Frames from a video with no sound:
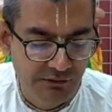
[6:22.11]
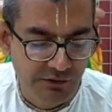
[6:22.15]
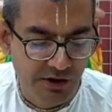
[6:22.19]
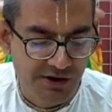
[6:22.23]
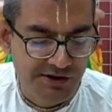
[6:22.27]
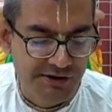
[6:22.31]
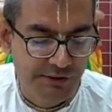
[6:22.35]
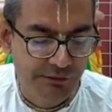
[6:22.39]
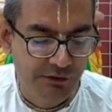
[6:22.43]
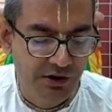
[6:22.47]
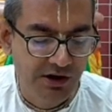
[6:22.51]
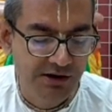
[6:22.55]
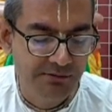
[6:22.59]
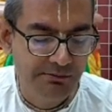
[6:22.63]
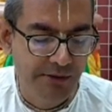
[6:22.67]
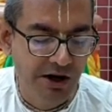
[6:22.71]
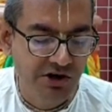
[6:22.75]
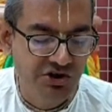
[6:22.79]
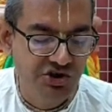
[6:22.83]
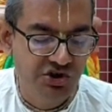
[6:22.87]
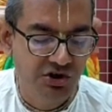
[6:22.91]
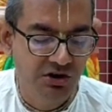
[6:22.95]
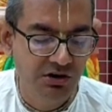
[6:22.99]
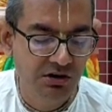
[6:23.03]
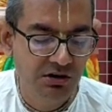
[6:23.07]
First of all, he
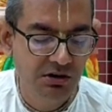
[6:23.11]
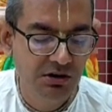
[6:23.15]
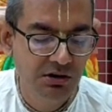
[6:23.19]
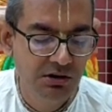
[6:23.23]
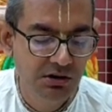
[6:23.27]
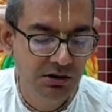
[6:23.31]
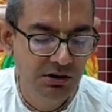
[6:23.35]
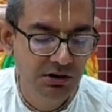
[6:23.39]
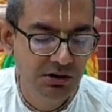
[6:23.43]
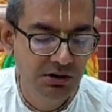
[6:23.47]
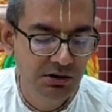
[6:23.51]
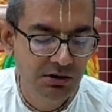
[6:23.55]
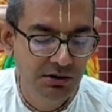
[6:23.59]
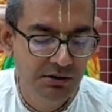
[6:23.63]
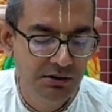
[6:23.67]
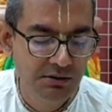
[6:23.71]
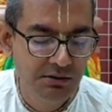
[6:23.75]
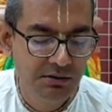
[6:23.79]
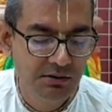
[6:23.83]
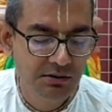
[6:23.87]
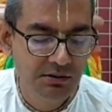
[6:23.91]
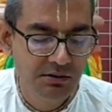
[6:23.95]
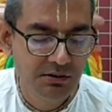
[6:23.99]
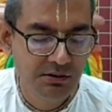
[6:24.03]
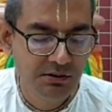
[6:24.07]
mentioned
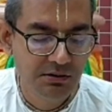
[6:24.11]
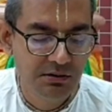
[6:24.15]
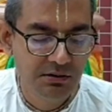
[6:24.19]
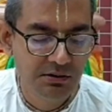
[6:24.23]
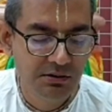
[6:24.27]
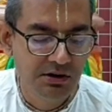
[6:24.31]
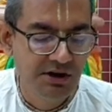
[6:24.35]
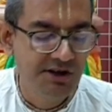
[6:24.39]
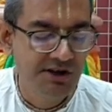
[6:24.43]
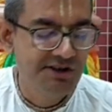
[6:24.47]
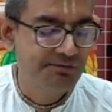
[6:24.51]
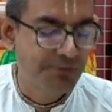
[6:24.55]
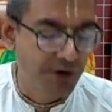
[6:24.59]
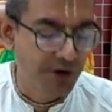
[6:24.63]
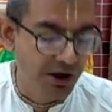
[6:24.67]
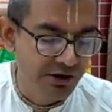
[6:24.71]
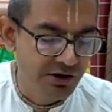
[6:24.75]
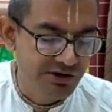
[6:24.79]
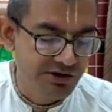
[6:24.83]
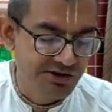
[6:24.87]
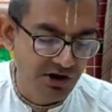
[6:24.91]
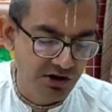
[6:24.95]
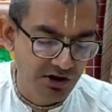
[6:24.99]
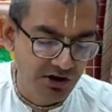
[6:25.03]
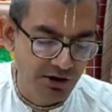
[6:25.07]
his
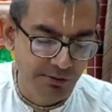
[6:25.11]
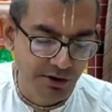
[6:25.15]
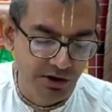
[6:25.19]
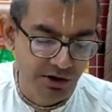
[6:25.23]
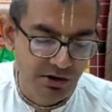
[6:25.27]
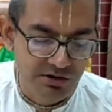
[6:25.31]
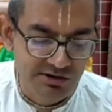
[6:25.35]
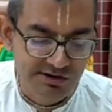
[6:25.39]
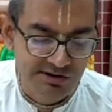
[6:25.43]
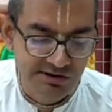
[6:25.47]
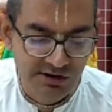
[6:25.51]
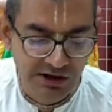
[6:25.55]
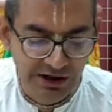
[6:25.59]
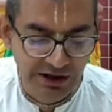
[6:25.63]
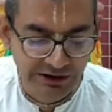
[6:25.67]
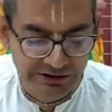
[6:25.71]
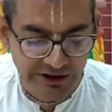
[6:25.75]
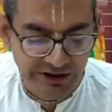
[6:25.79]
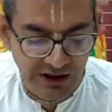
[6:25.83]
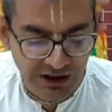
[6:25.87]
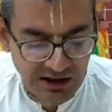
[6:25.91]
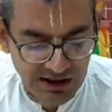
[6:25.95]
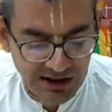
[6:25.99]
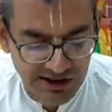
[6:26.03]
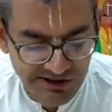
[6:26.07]
brothers, younger brothers,
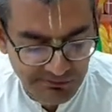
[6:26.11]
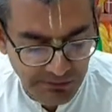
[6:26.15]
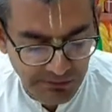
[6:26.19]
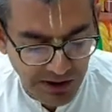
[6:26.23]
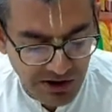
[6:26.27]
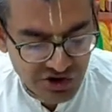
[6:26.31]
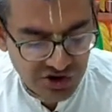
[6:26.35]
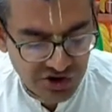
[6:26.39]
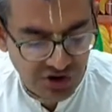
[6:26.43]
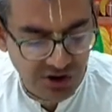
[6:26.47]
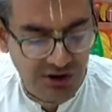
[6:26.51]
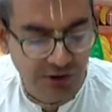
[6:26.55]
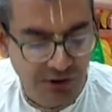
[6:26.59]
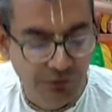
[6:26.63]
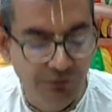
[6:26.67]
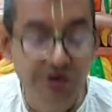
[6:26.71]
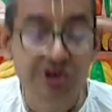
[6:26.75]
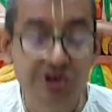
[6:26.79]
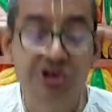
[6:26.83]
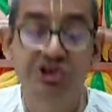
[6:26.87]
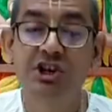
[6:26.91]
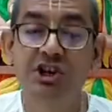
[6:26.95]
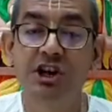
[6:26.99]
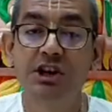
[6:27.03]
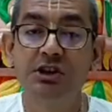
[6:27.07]
and then he is mentioning
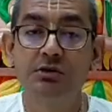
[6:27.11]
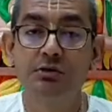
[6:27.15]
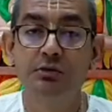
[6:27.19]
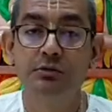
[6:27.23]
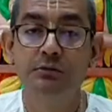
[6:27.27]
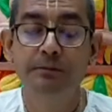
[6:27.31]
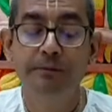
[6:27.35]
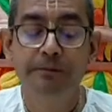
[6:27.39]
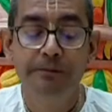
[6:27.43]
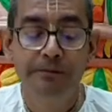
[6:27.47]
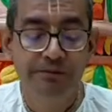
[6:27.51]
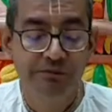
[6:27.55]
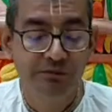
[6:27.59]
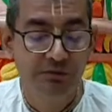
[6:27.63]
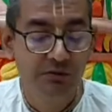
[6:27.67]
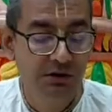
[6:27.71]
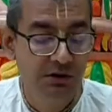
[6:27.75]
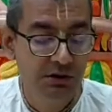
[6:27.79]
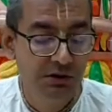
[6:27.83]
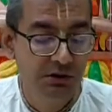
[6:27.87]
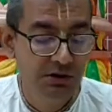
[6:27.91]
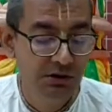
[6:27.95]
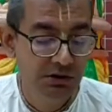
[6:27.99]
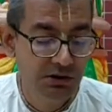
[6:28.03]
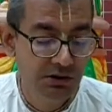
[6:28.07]
Vrishketu,
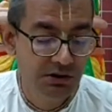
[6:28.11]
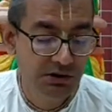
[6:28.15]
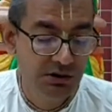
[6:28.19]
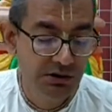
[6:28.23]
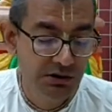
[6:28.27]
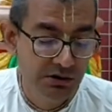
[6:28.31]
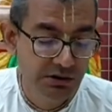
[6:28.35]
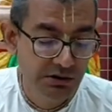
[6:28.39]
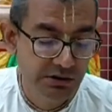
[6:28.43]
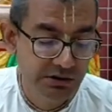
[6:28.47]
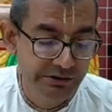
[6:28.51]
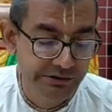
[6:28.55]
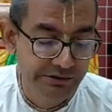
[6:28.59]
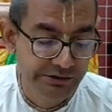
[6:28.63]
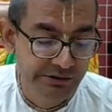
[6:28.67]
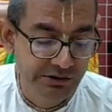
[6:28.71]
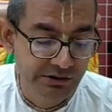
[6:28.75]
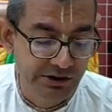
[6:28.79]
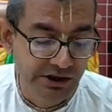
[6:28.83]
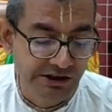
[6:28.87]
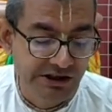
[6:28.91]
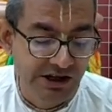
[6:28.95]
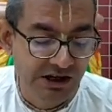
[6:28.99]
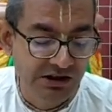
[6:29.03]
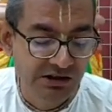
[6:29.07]

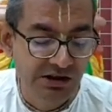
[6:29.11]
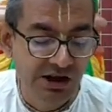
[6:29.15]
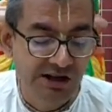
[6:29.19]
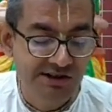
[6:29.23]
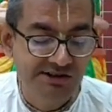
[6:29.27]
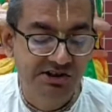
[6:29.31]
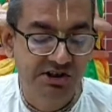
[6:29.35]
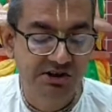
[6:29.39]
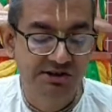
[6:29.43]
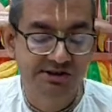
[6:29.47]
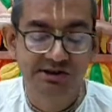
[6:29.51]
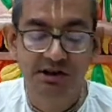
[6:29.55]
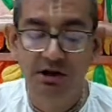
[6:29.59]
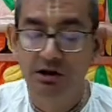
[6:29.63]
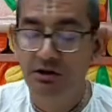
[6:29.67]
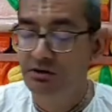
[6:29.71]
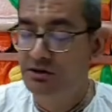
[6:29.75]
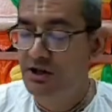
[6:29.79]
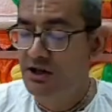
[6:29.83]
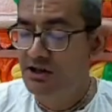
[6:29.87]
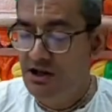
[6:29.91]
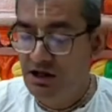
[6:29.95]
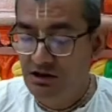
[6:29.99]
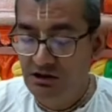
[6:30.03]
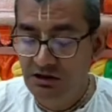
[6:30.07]
the
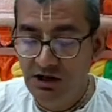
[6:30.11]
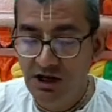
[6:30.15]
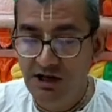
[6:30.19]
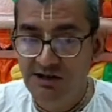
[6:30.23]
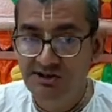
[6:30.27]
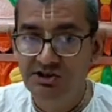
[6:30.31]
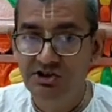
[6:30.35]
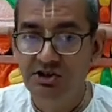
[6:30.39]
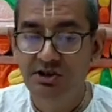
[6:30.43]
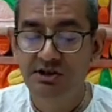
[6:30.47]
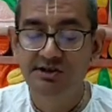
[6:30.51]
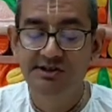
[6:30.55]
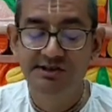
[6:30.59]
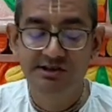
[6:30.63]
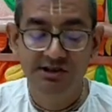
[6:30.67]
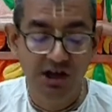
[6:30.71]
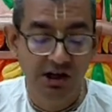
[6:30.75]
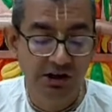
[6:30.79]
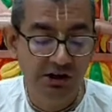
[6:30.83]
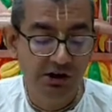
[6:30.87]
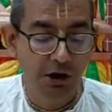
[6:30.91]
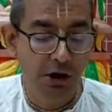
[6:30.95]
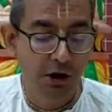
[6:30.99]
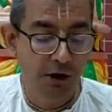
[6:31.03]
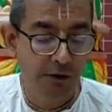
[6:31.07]
youngest
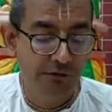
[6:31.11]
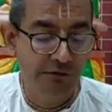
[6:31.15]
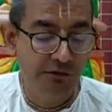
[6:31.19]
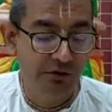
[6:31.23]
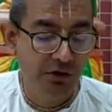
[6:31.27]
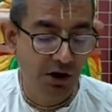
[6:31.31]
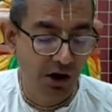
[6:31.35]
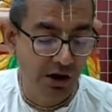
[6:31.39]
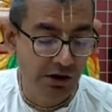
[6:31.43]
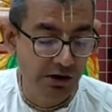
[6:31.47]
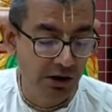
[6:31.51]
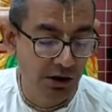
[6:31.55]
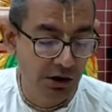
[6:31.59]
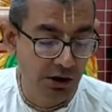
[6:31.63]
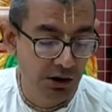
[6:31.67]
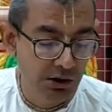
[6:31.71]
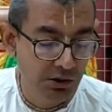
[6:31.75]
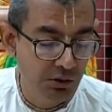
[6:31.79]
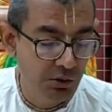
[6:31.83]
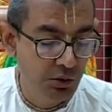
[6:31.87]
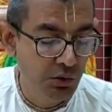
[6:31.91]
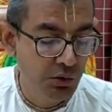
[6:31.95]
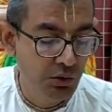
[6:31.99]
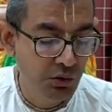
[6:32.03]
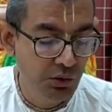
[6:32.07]
son of Karna,
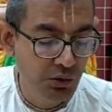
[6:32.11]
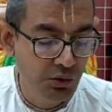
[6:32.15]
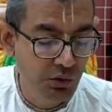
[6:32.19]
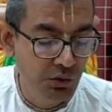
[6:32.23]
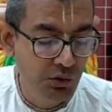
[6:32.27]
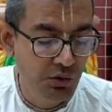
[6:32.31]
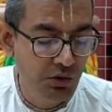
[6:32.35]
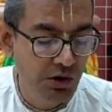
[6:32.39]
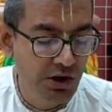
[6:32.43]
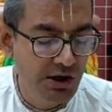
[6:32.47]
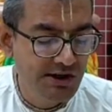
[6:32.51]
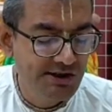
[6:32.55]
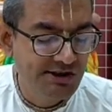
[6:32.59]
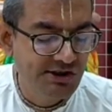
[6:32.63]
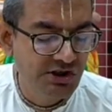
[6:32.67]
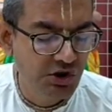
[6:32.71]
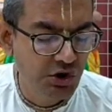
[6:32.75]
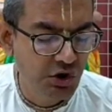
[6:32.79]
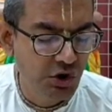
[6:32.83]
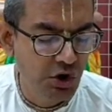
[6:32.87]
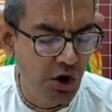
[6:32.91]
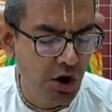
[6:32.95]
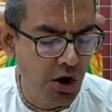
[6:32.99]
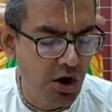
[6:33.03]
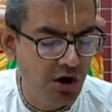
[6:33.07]
who is
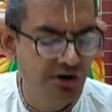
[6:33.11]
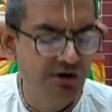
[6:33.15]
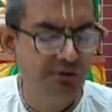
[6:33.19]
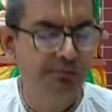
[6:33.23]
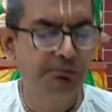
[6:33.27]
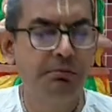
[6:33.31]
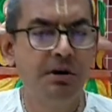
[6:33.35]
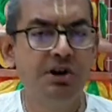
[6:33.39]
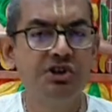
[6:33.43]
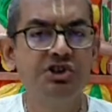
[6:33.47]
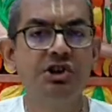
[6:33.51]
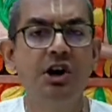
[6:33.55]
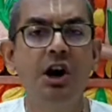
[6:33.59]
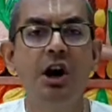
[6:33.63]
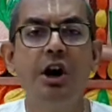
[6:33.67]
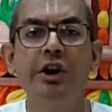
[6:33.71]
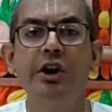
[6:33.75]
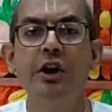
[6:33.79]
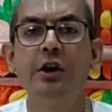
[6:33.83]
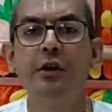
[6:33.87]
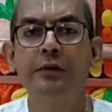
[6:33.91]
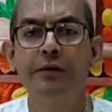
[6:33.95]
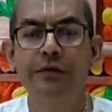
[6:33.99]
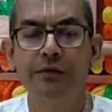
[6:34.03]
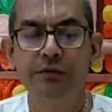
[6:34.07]
not much
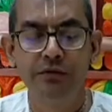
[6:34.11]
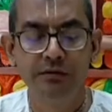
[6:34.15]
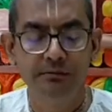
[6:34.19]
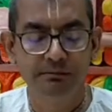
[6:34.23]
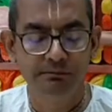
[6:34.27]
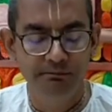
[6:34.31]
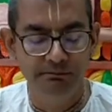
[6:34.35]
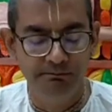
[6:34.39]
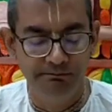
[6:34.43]
heard of,